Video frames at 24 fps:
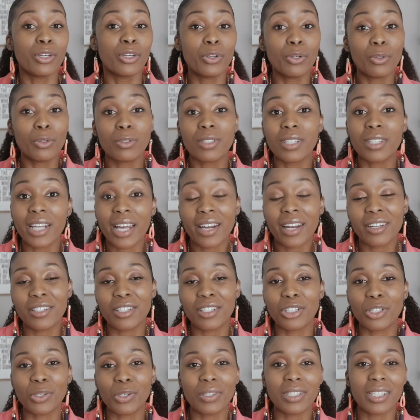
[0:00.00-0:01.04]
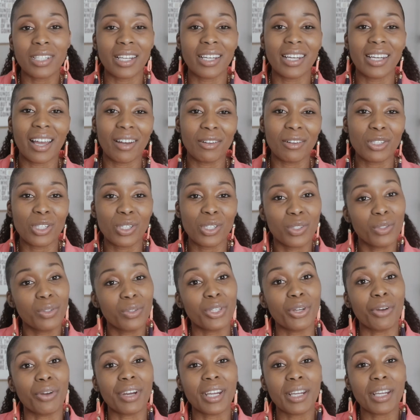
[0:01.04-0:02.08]
newsletters that you send out to
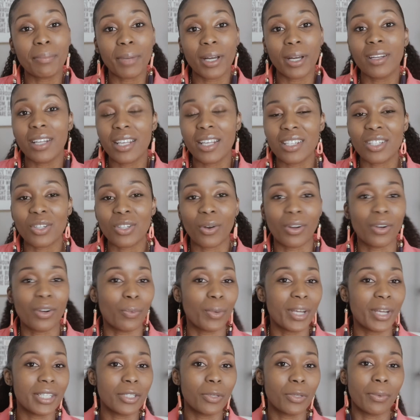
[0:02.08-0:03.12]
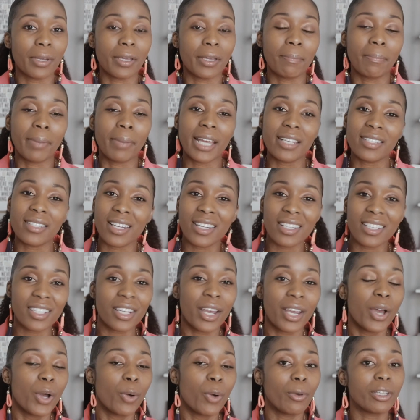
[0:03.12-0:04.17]
your email list on a week to week
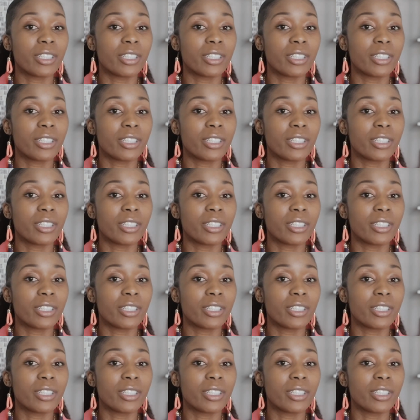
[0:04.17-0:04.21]
basis